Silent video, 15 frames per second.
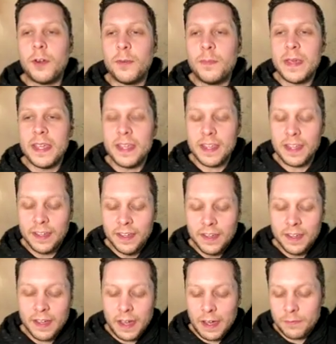be
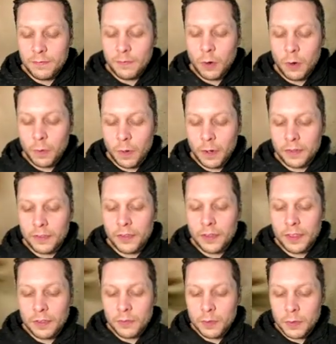forward. So
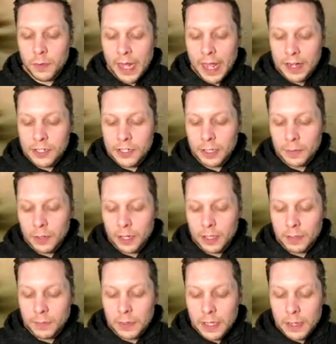this one would actually
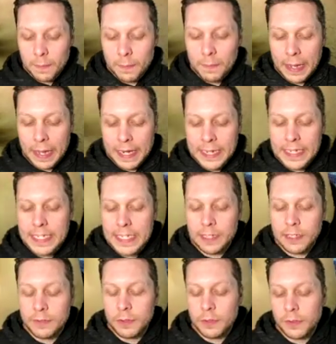probably be ideal
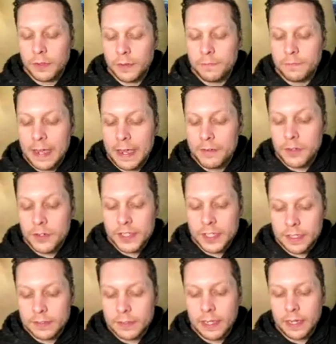if it was a 5 or
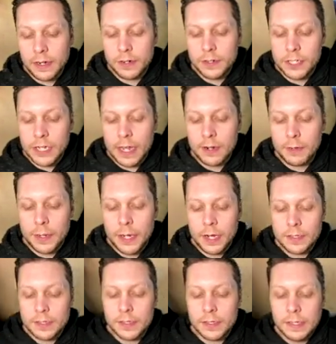6 layer shadow box,